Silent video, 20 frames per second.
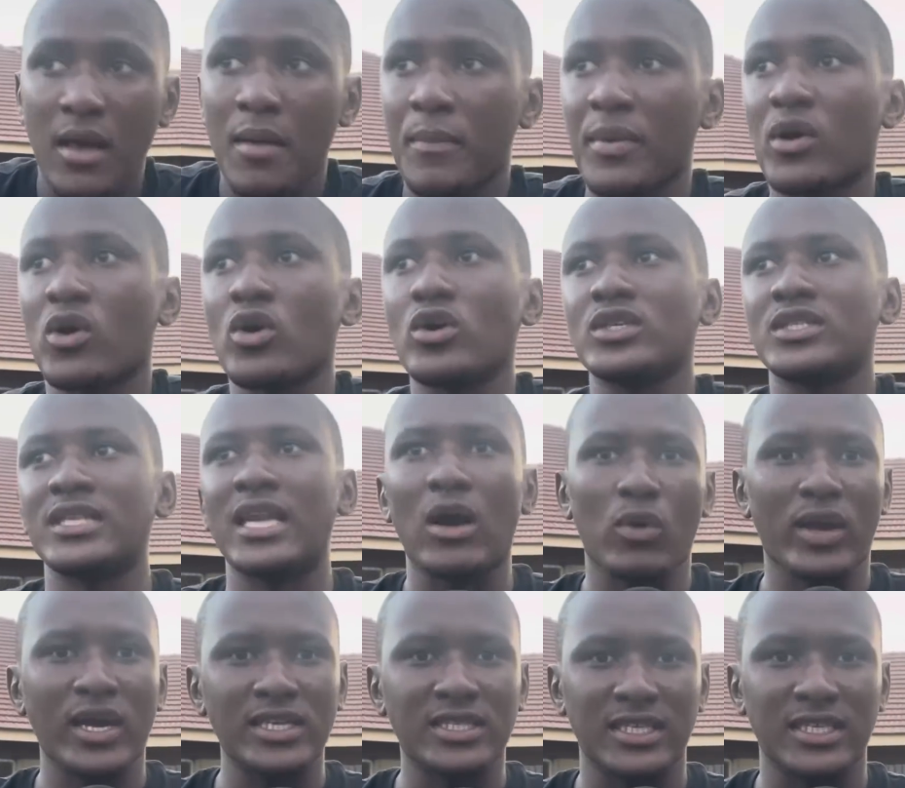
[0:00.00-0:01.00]
Because now
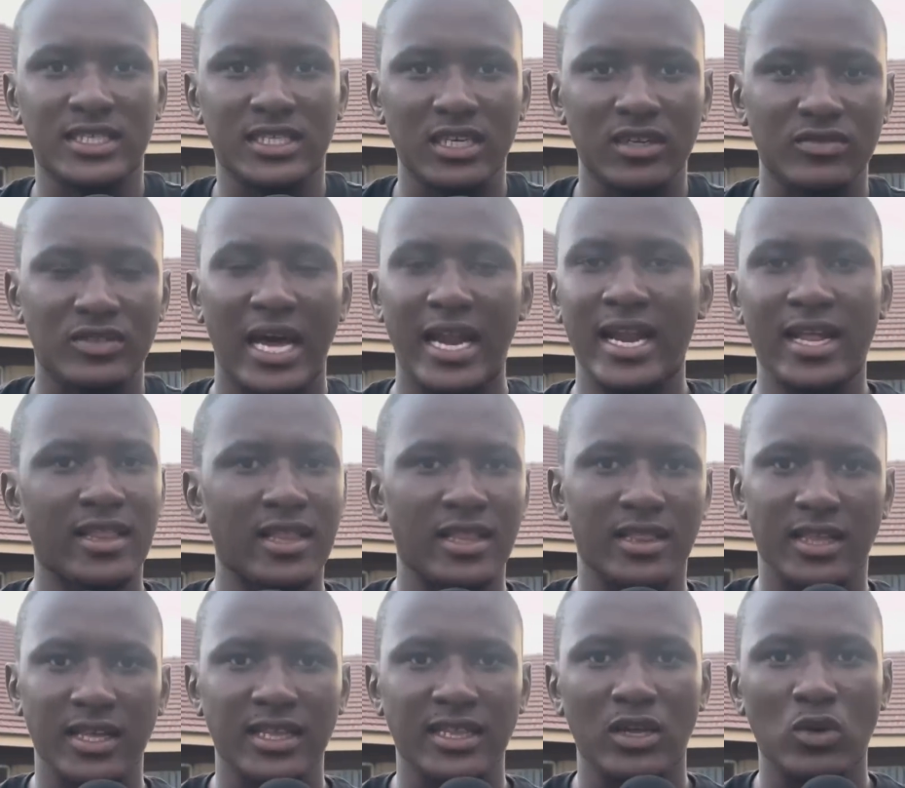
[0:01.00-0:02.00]
Kaizer Chiefs, another
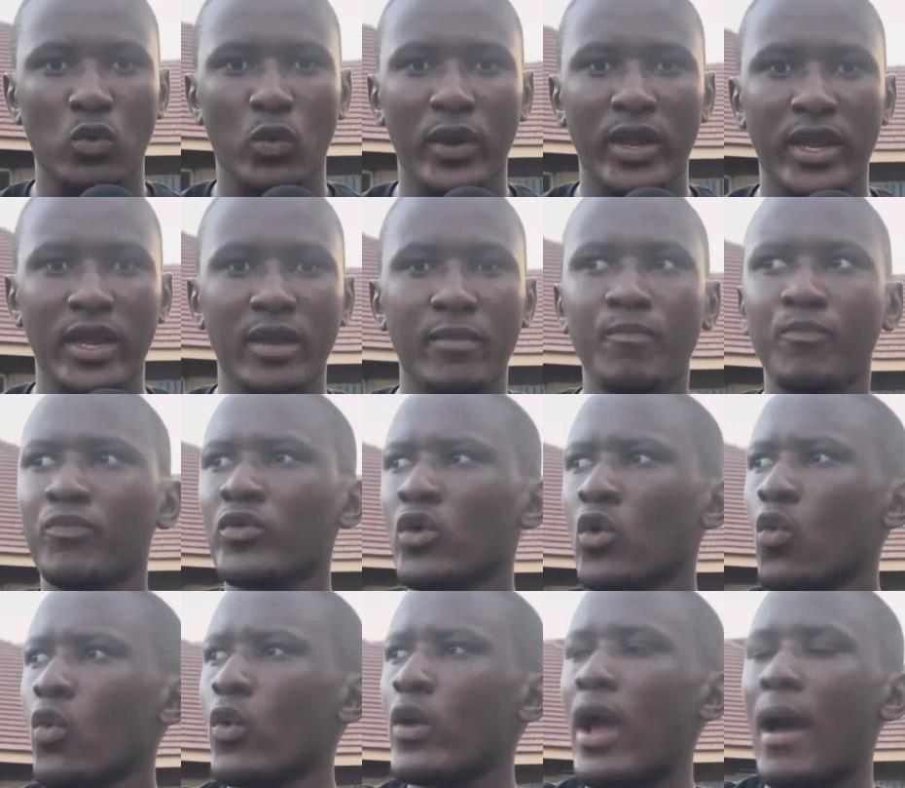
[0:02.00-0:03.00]
thing that we
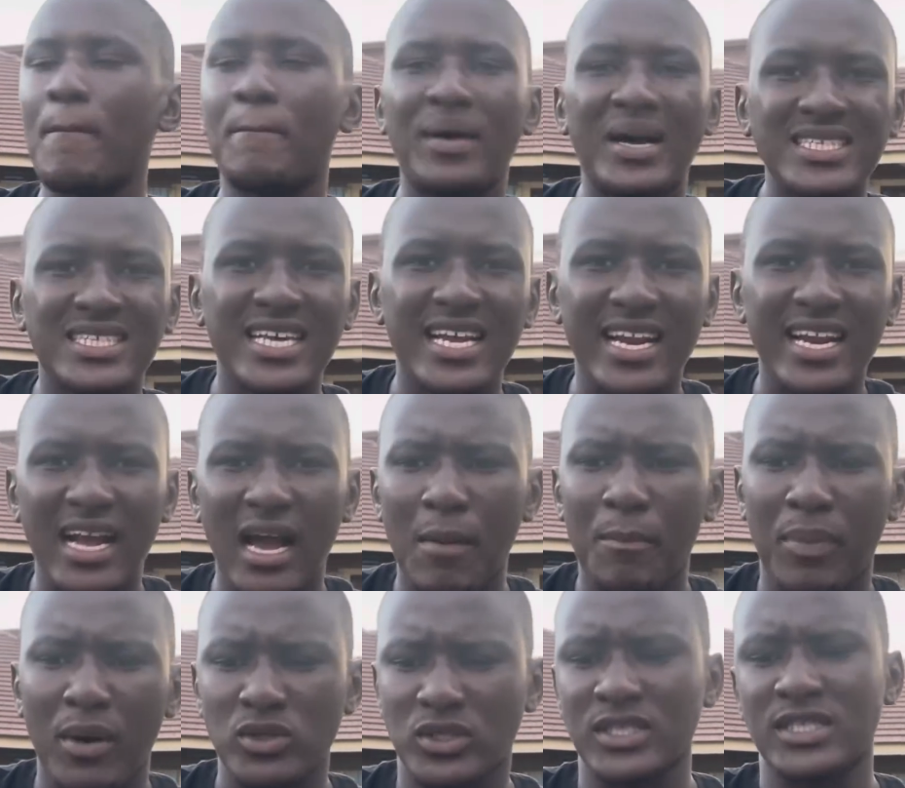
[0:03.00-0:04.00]
are bantering
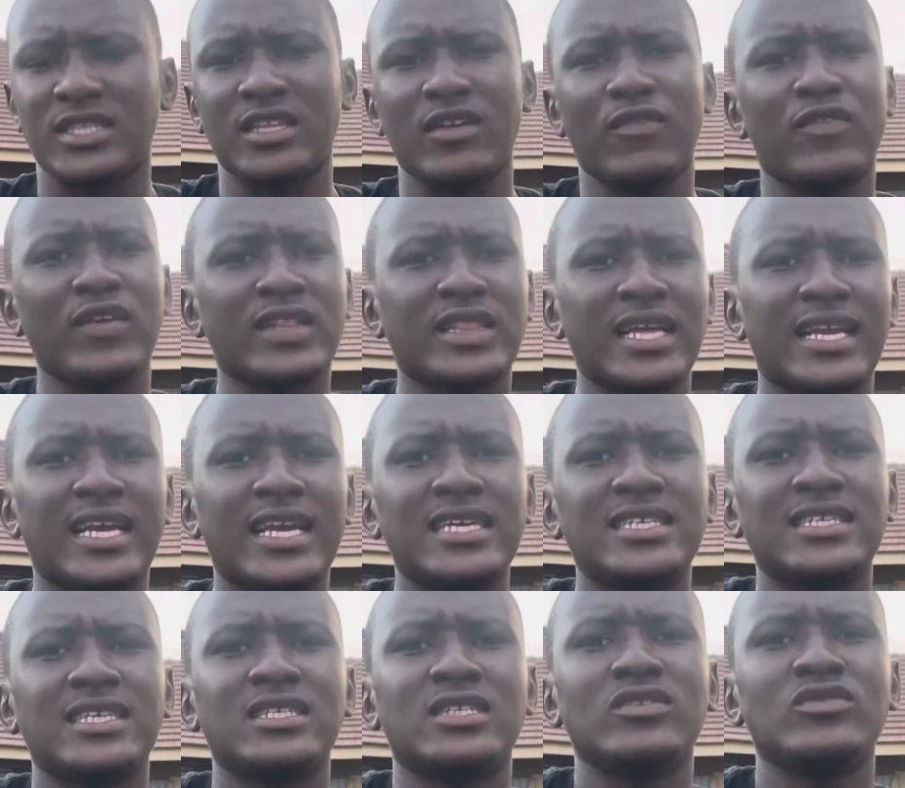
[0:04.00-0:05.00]
about is the fact that
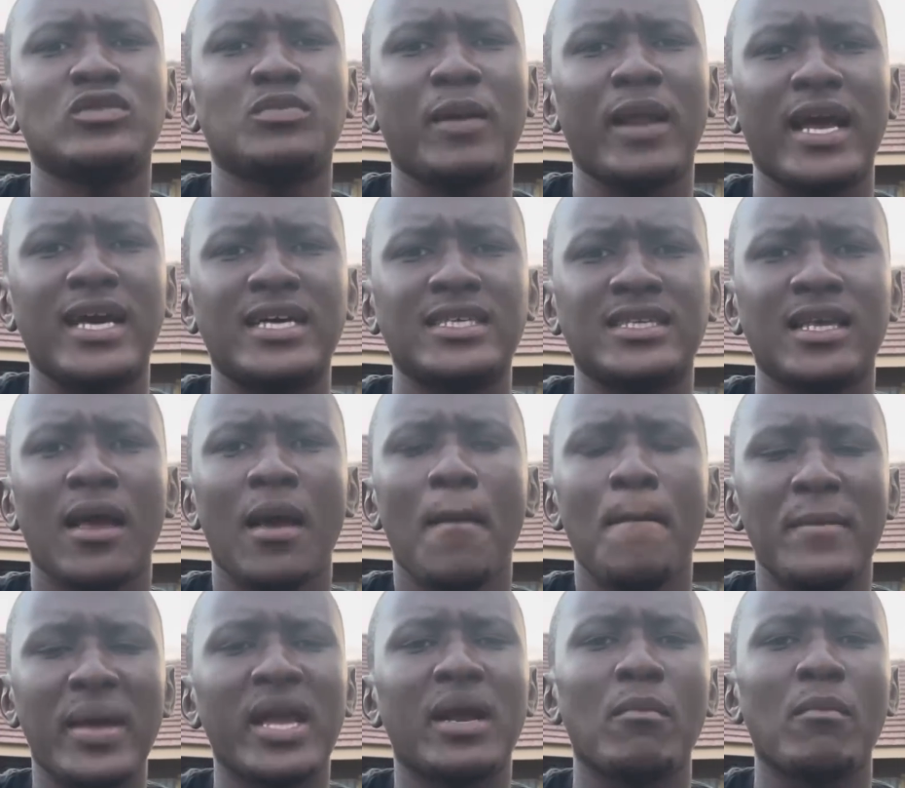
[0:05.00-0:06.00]
Kaizer Chiefs players
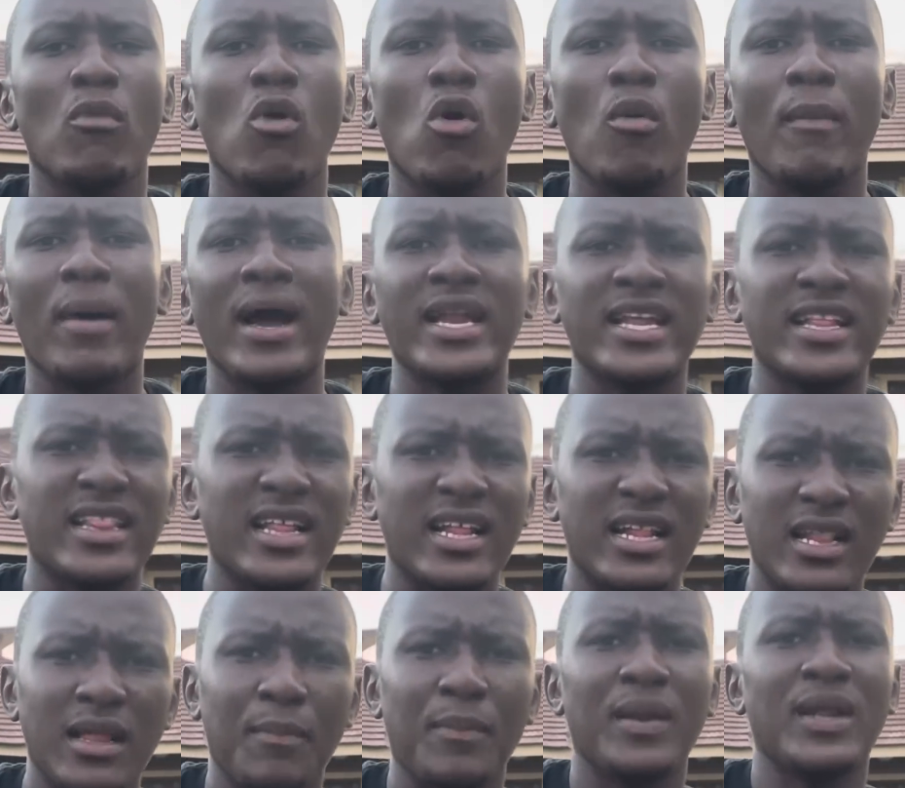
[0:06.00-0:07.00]
make more money than
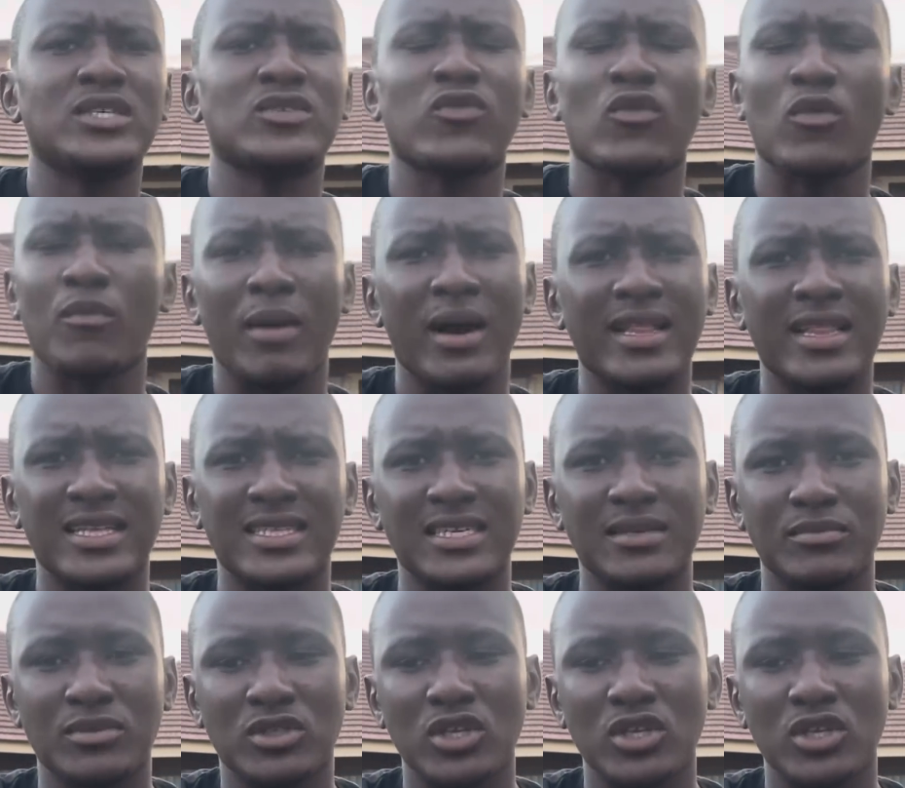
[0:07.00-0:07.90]
the players from other teams.